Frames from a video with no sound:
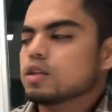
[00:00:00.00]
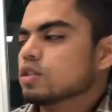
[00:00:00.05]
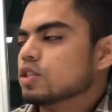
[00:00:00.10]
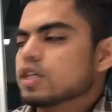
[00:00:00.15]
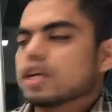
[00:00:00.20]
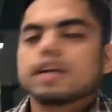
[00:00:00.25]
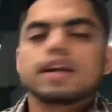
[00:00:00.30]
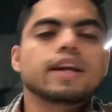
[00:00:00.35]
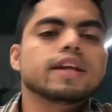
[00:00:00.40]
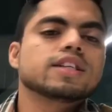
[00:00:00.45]

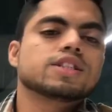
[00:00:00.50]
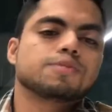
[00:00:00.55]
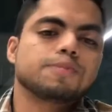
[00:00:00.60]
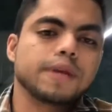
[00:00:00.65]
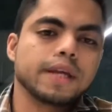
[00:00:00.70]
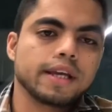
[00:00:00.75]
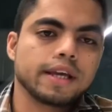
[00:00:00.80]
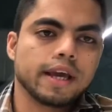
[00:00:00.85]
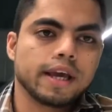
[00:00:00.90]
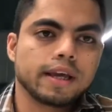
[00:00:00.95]
Generally
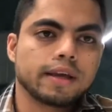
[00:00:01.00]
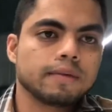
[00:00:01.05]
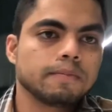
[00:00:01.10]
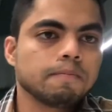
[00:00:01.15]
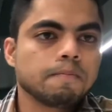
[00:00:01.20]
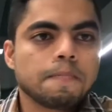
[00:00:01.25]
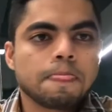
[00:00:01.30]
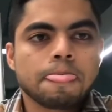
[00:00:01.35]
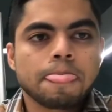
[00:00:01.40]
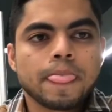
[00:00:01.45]
speaking,
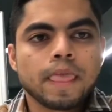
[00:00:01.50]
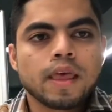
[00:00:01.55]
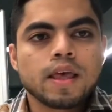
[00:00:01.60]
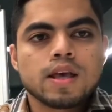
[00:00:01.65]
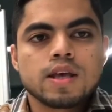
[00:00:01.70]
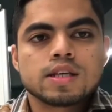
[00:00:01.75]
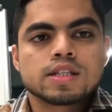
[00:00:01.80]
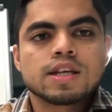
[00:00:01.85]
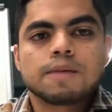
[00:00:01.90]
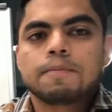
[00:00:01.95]

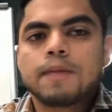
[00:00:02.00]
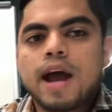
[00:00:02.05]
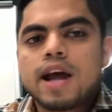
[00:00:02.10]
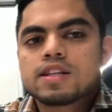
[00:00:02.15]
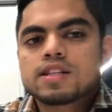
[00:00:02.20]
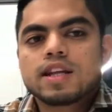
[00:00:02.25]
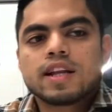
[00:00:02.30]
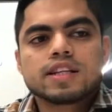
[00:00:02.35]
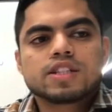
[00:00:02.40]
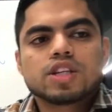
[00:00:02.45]
supplier
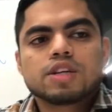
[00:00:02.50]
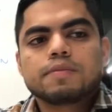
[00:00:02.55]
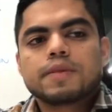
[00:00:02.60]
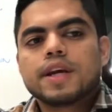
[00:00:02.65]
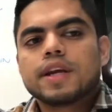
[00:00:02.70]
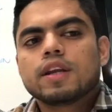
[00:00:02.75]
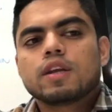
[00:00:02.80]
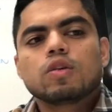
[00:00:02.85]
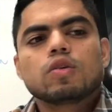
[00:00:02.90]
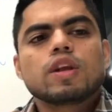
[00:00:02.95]
selection
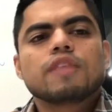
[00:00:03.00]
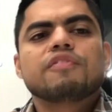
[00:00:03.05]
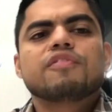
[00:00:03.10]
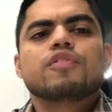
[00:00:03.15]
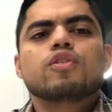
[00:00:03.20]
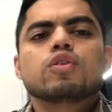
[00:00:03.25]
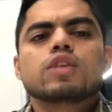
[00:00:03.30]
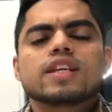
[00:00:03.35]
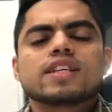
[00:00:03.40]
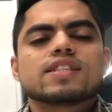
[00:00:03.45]
may include a
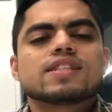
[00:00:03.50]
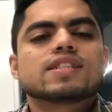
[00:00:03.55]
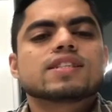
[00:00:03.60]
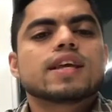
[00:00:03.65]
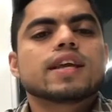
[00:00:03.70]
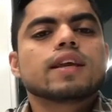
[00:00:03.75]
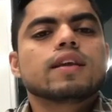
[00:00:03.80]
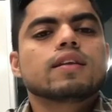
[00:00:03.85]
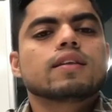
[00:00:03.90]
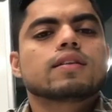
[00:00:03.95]
few
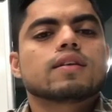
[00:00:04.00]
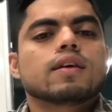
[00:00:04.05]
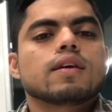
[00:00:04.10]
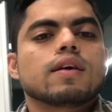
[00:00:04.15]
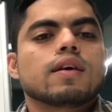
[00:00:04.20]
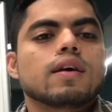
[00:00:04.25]
distinctive